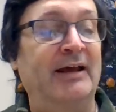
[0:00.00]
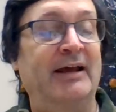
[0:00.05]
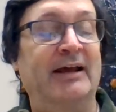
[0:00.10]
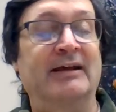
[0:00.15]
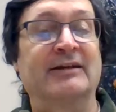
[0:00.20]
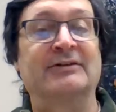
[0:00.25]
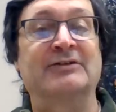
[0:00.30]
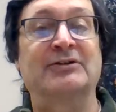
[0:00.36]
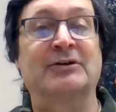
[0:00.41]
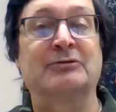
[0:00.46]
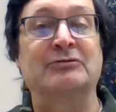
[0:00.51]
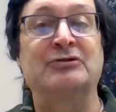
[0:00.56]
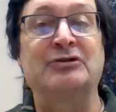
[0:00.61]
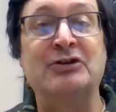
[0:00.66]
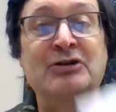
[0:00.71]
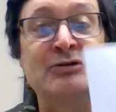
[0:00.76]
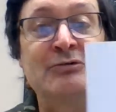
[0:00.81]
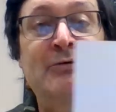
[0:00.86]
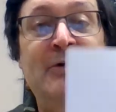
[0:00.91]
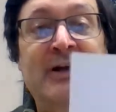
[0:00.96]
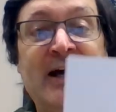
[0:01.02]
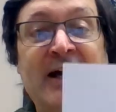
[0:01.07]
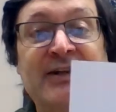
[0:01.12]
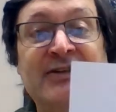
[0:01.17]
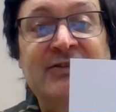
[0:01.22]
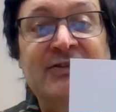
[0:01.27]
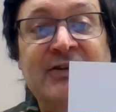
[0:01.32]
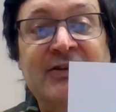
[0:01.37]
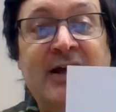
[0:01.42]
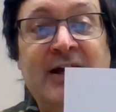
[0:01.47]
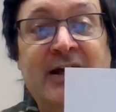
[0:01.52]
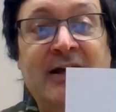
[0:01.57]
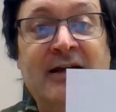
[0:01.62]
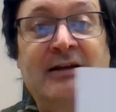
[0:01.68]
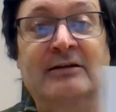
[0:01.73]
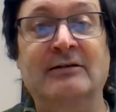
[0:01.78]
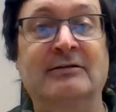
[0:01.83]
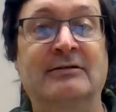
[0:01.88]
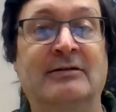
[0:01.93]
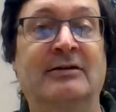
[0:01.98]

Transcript: And so do what say.